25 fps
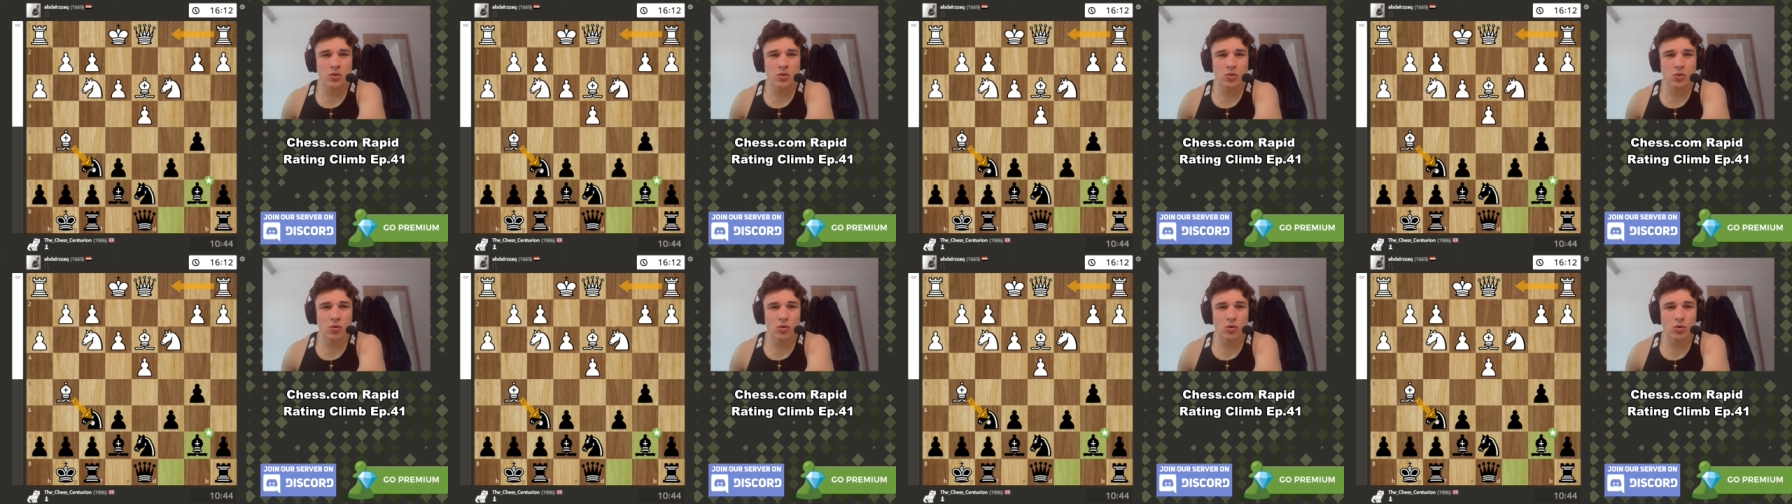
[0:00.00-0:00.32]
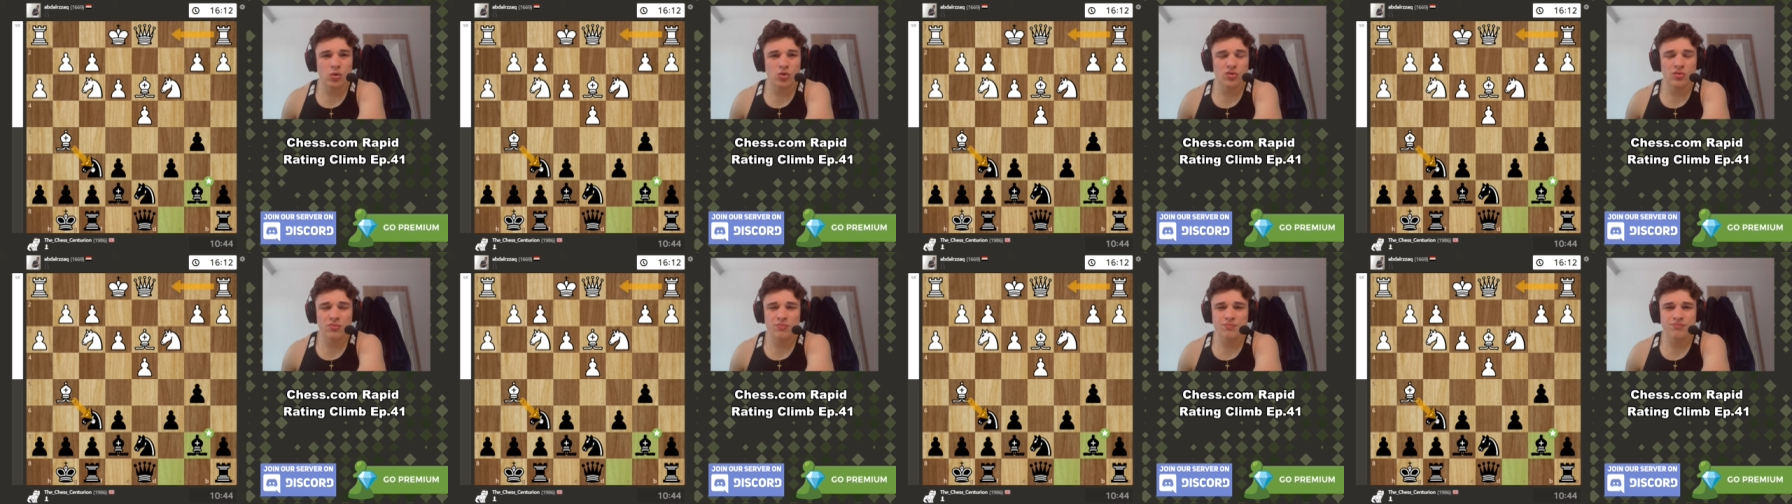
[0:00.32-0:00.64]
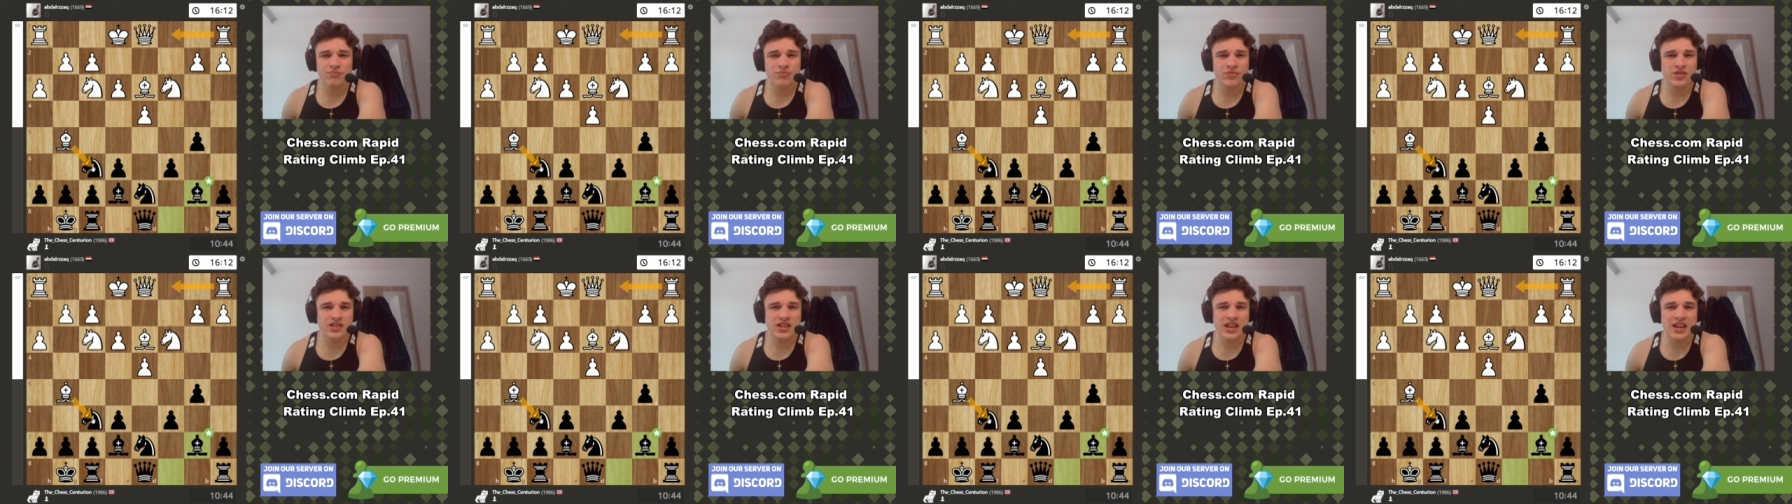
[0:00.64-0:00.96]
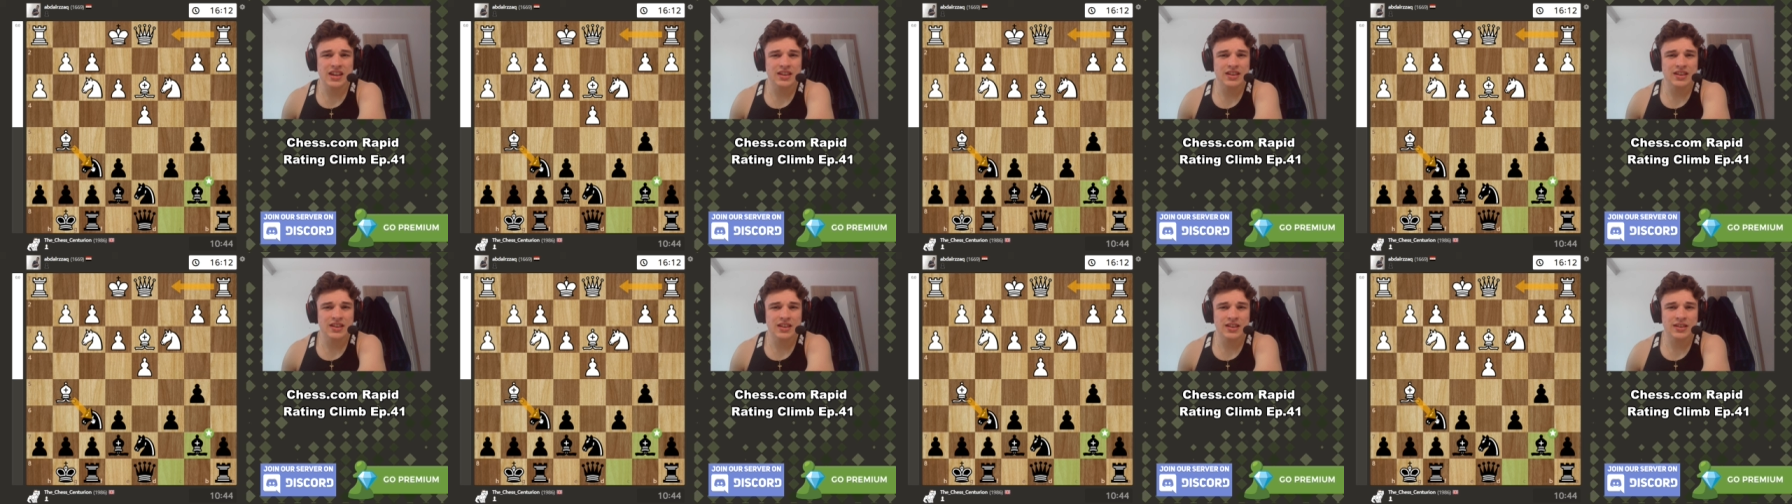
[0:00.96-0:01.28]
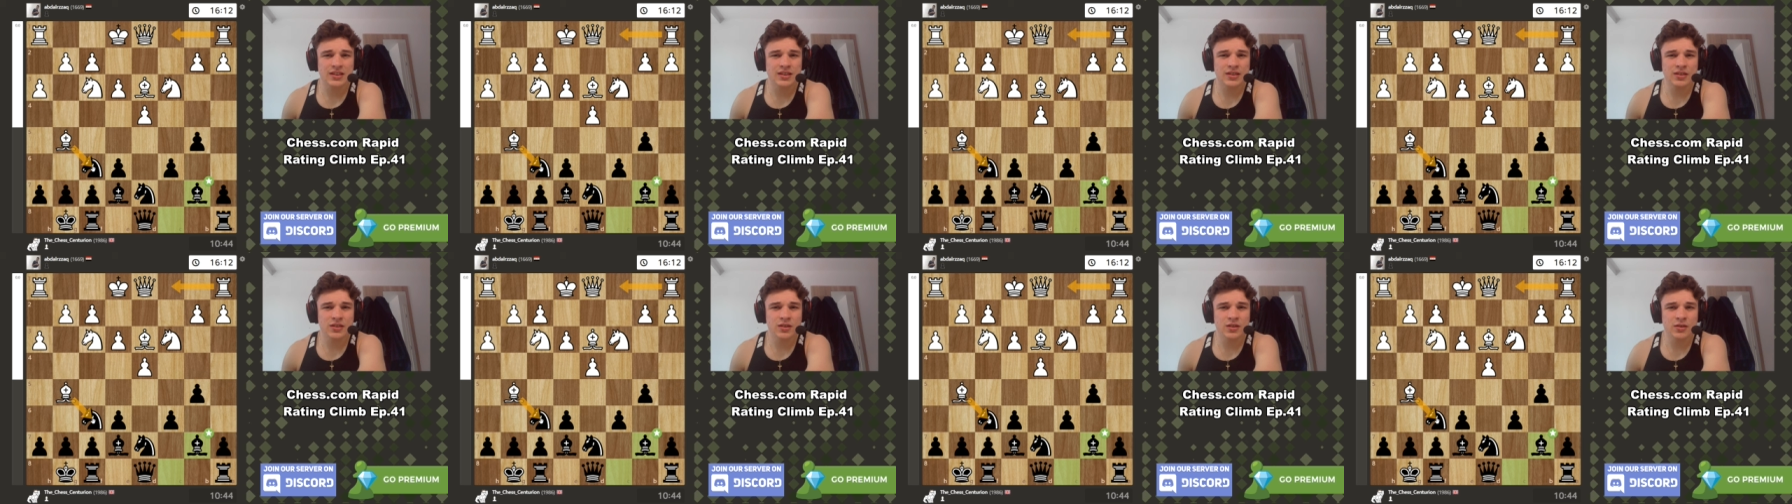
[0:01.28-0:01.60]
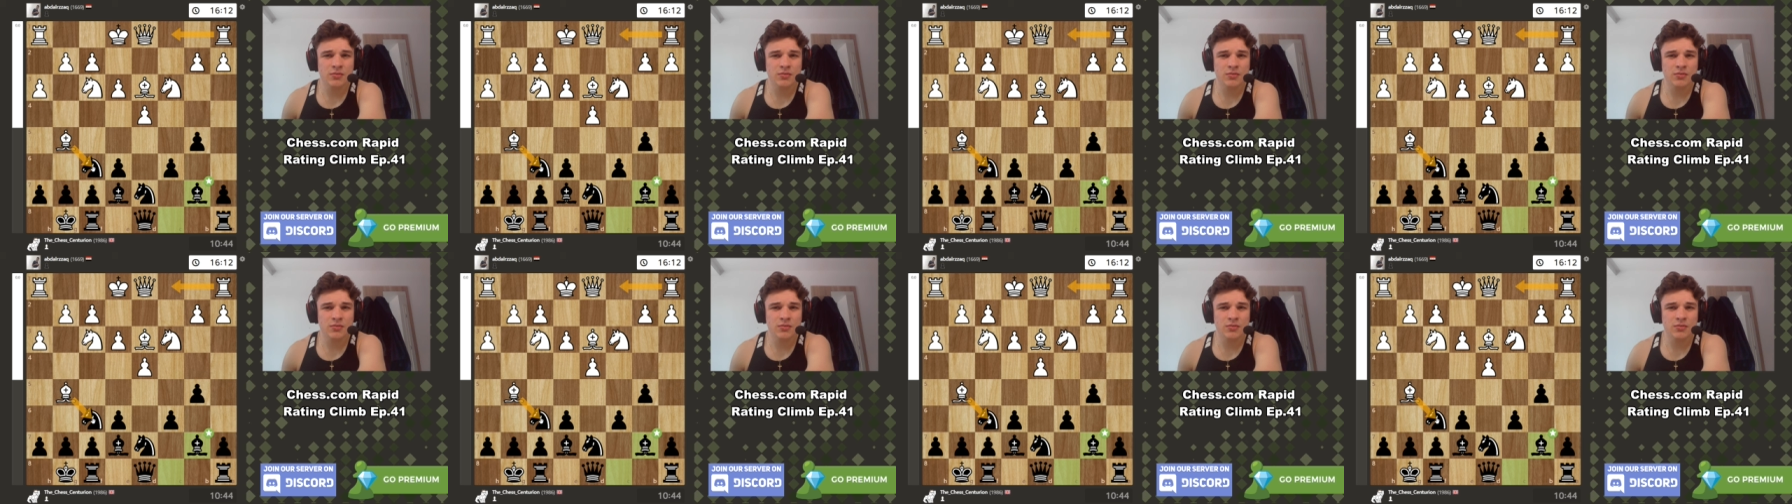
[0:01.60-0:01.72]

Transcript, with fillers: or taking.